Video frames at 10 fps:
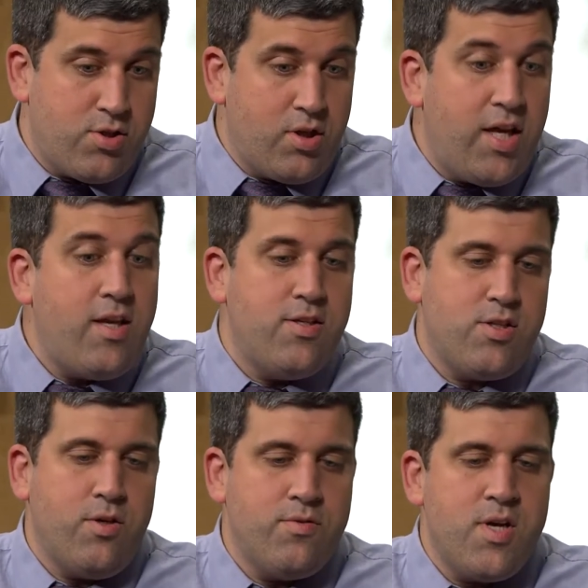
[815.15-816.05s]
kidney
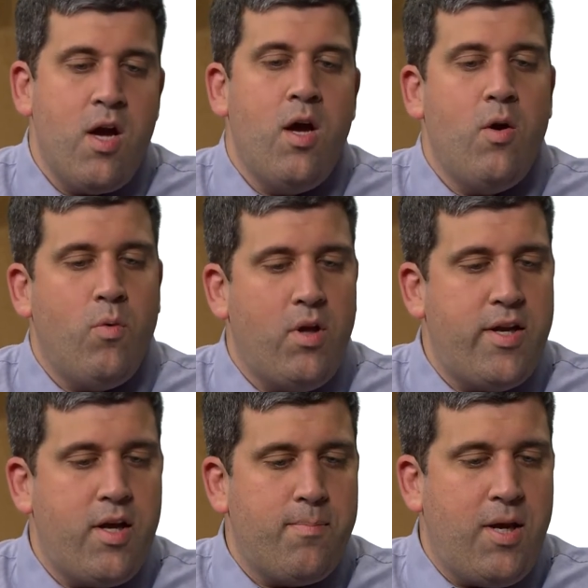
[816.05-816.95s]
stones, we'll
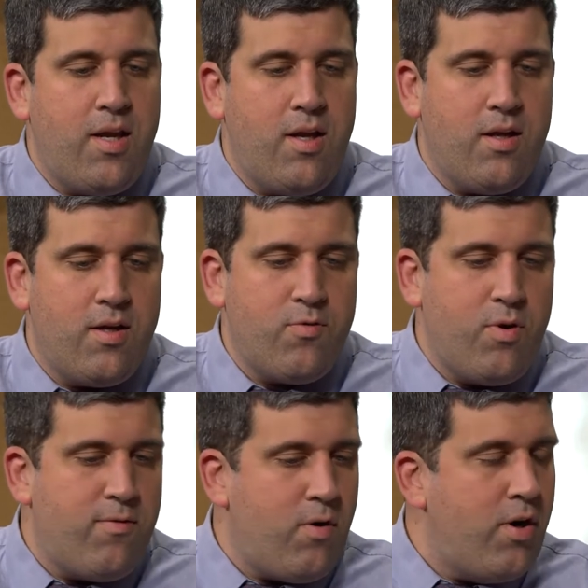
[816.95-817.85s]
end up getting a
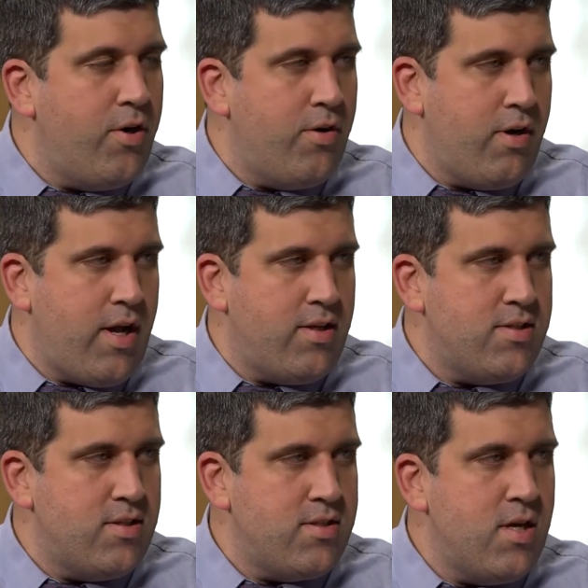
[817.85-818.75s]
24-hour urine
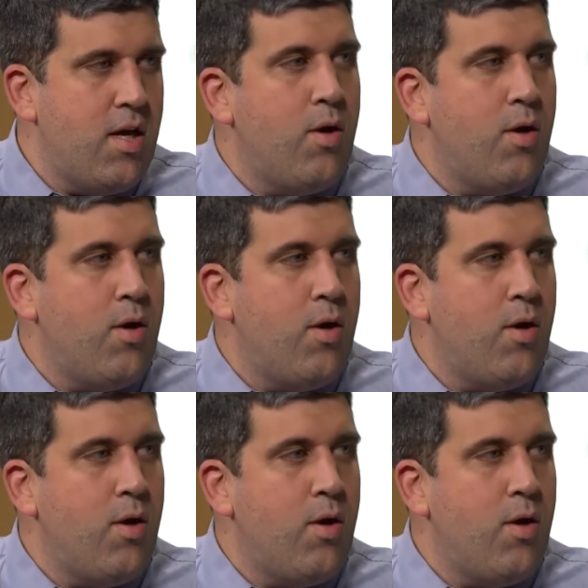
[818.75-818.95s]
analysis,